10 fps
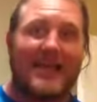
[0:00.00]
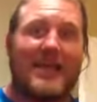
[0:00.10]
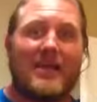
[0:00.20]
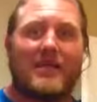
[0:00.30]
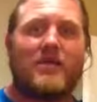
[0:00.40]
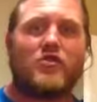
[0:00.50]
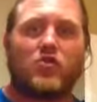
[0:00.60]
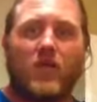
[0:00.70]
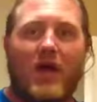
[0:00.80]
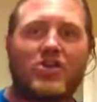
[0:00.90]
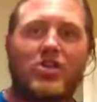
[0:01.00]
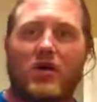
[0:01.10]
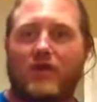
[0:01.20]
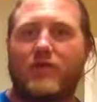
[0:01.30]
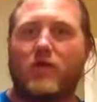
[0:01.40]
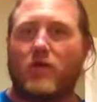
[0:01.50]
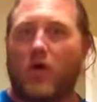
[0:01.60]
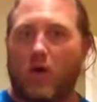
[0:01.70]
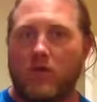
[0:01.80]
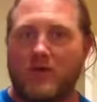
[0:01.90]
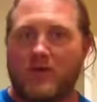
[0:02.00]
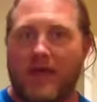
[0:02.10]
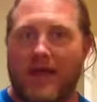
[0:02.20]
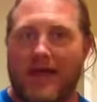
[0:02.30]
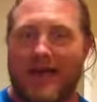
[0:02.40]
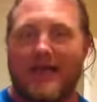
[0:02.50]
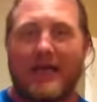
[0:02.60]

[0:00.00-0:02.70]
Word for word: in the direction of your goals today